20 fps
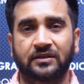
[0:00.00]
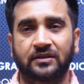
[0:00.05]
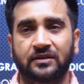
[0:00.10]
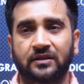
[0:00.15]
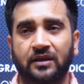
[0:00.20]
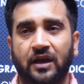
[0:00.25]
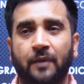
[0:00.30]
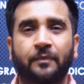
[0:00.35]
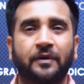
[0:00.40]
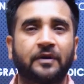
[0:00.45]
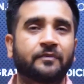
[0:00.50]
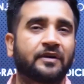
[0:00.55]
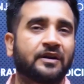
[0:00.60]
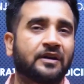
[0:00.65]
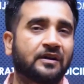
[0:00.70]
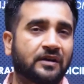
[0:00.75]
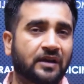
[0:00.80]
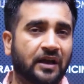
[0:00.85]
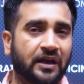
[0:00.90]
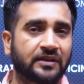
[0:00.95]
upper middle
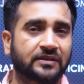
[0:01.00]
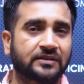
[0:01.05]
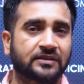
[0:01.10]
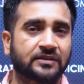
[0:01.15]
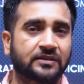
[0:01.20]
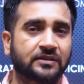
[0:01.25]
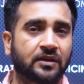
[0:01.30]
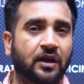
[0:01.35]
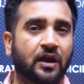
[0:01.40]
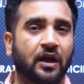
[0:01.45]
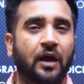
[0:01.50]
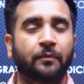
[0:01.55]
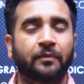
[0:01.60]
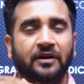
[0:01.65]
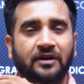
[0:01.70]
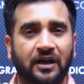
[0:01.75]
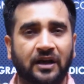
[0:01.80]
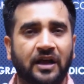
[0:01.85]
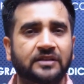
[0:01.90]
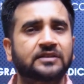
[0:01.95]
class, upper
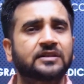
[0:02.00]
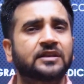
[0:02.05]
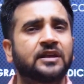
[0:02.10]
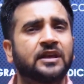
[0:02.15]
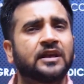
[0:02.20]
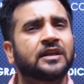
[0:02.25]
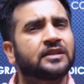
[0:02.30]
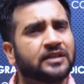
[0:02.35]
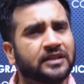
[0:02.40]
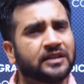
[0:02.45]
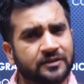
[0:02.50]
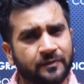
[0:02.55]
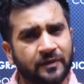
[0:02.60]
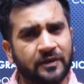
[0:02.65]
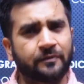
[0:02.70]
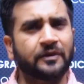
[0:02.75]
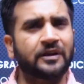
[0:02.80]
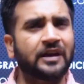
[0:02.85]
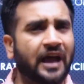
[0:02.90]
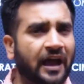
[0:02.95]
class, these
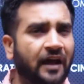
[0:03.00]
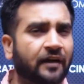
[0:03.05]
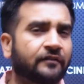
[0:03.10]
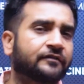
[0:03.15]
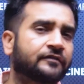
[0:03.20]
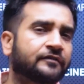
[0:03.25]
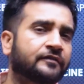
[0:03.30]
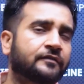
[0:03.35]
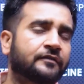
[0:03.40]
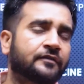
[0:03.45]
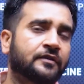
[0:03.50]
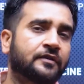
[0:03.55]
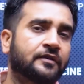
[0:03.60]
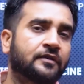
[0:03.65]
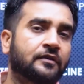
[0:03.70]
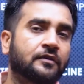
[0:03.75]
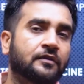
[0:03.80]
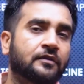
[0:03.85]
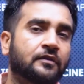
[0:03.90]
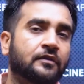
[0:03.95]
people have
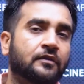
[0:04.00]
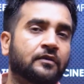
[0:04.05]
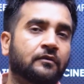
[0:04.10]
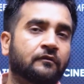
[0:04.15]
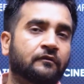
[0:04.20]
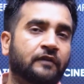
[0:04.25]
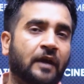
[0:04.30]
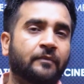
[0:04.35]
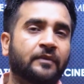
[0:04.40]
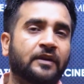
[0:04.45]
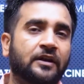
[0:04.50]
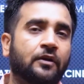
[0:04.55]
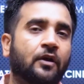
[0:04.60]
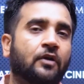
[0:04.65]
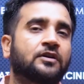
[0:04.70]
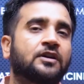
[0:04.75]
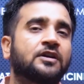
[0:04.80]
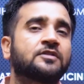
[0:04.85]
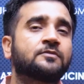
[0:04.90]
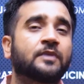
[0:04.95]
family
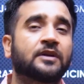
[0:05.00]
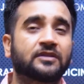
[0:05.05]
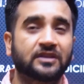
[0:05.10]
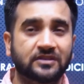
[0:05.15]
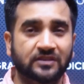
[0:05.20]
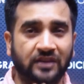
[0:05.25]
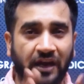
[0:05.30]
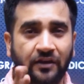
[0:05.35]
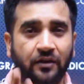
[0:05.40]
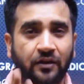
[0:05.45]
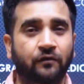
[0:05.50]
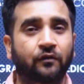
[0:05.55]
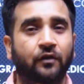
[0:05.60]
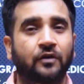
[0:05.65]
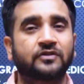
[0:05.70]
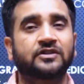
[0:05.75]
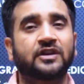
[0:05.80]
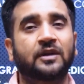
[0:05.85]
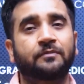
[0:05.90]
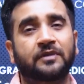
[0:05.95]
doctors, but this kind of
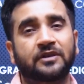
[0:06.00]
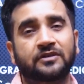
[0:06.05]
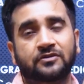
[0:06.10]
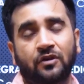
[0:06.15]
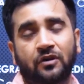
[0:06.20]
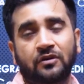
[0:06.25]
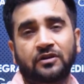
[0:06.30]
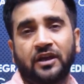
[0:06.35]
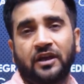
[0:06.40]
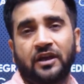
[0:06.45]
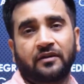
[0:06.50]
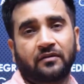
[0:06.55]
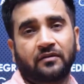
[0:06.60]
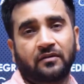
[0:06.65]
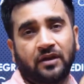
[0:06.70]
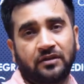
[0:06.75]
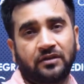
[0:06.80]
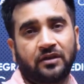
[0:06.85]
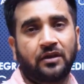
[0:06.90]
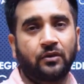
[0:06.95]
concept is not there
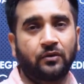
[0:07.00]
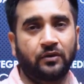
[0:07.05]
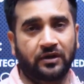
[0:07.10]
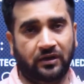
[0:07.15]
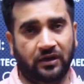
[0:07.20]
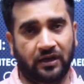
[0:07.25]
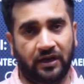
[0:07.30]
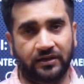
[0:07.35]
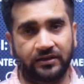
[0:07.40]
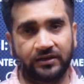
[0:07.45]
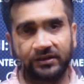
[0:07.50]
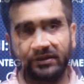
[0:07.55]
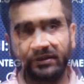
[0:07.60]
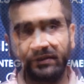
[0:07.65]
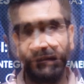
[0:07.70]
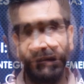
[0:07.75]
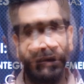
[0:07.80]
in the lower class.